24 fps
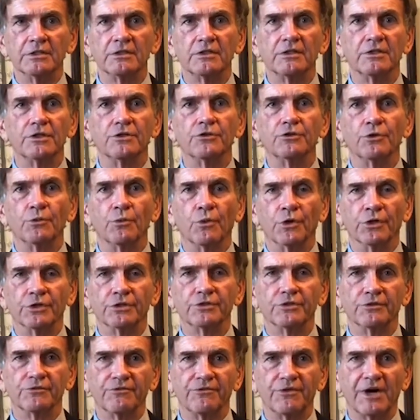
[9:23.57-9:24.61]
that you want
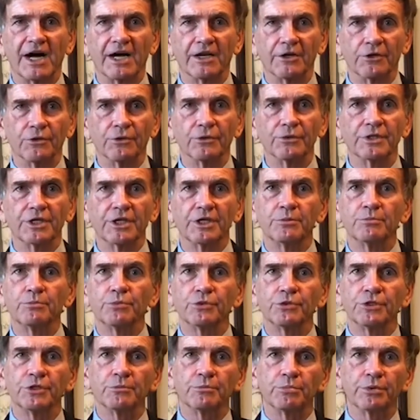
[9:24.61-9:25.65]
to follow and put
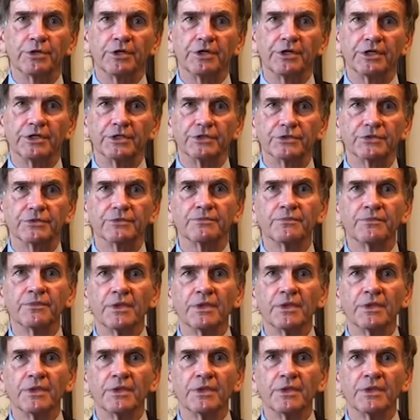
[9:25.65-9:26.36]
in place.